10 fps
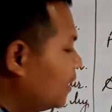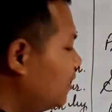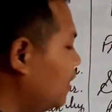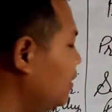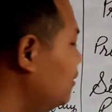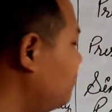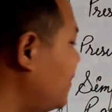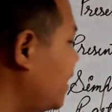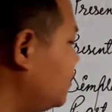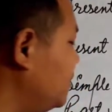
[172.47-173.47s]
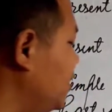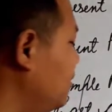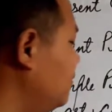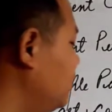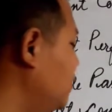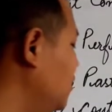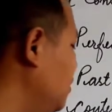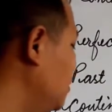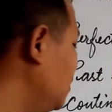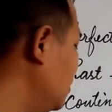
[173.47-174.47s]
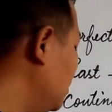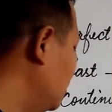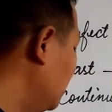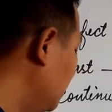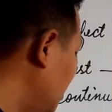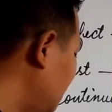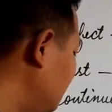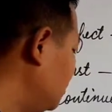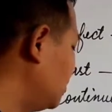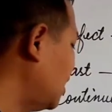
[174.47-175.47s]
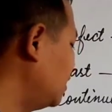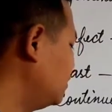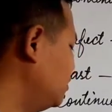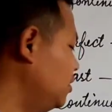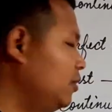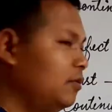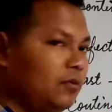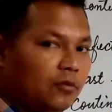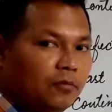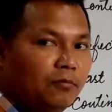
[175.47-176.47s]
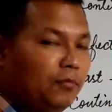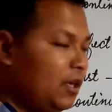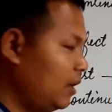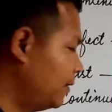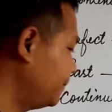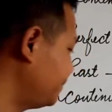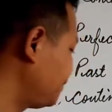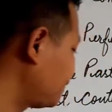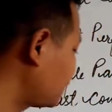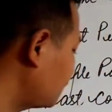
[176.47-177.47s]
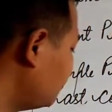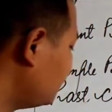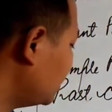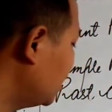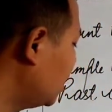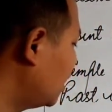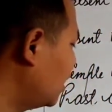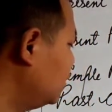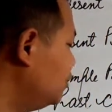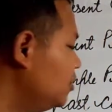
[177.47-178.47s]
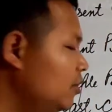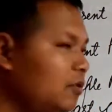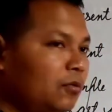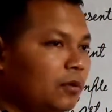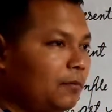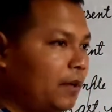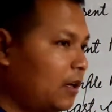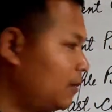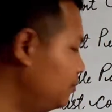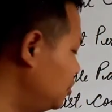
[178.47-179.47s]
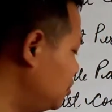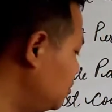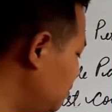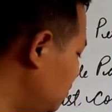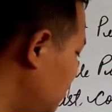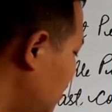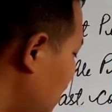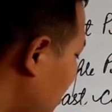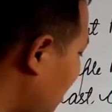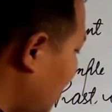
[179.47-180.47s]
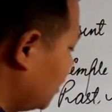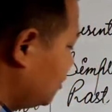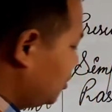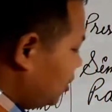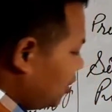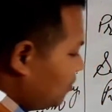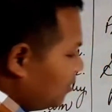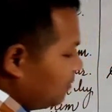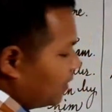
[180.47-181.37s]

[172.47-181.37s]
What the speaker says: then in passive, you have to change into me. And you will become you, and she will